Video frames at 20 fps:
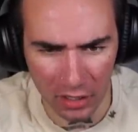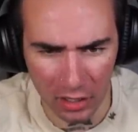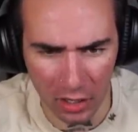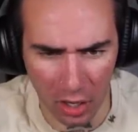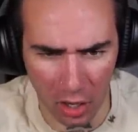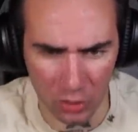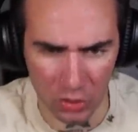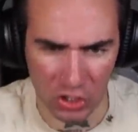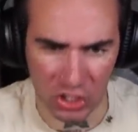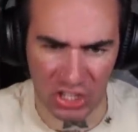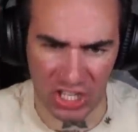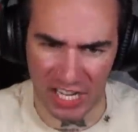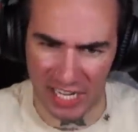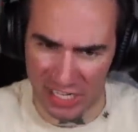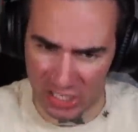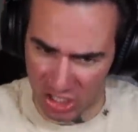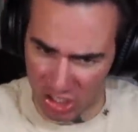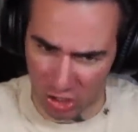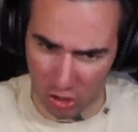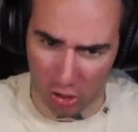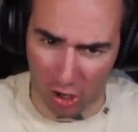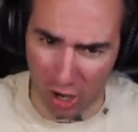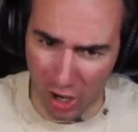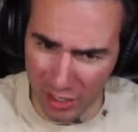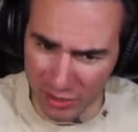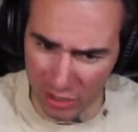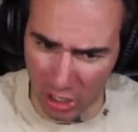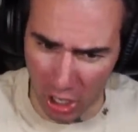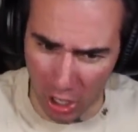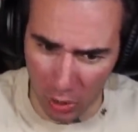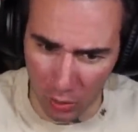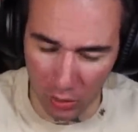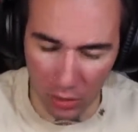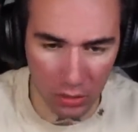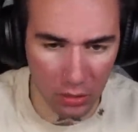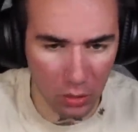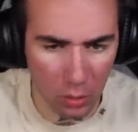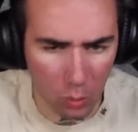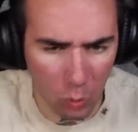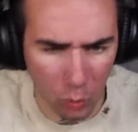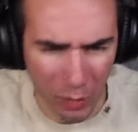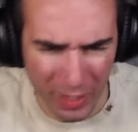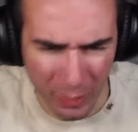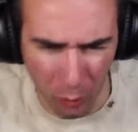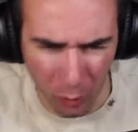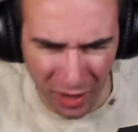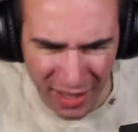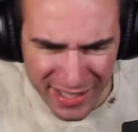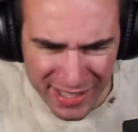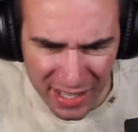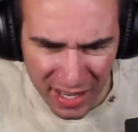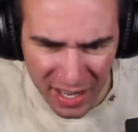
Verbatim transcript: Oh shit, he's strong though. Wait, what?